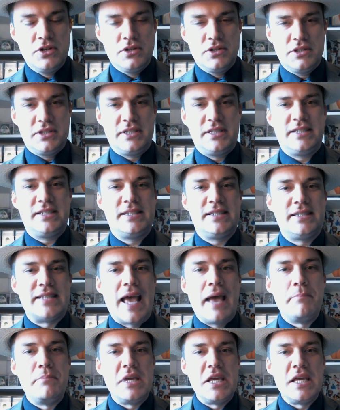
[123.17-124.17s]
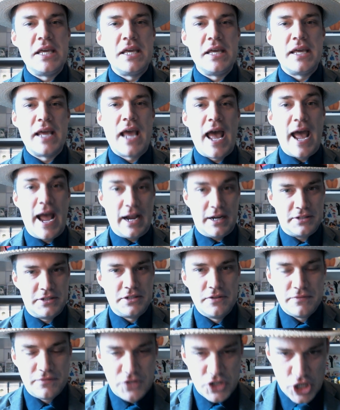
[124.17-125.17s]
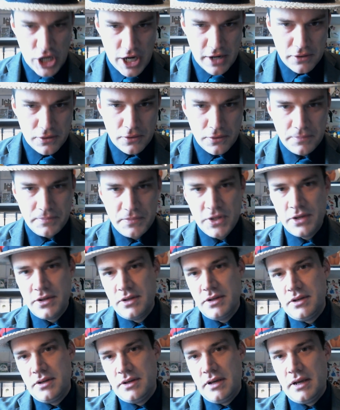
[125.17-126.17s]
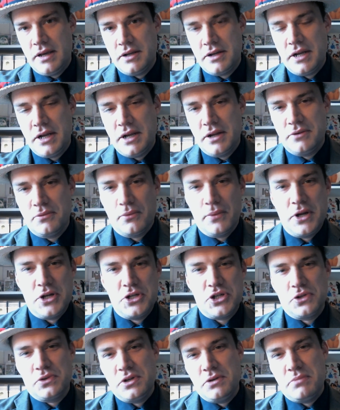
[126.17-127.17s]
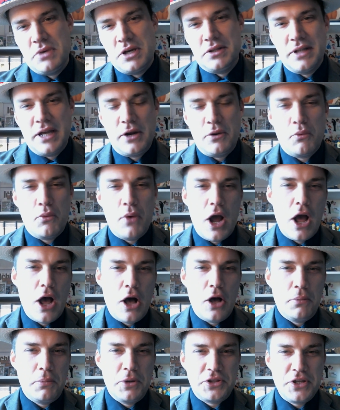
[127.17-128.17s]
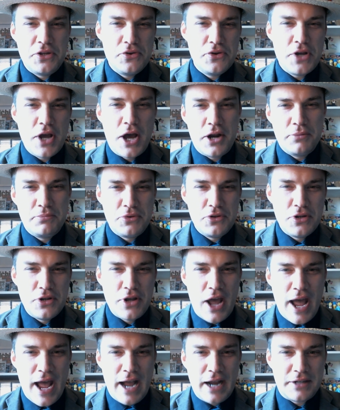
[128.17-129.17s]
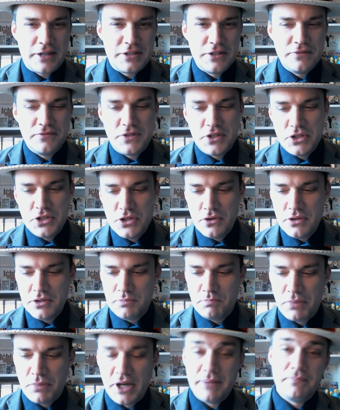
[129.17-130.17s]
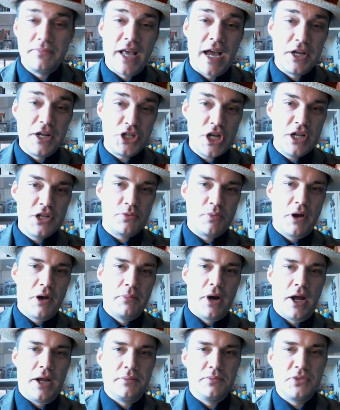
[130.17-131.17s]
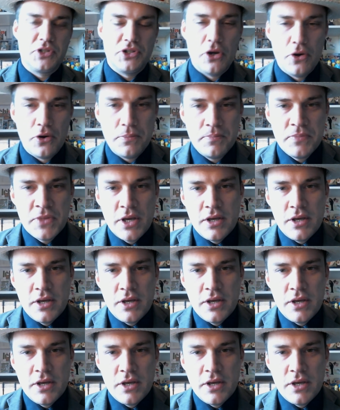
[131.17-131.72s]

semi-active channel. And I had originally been like, well, but you got to be active to do it. But I changed my mind. So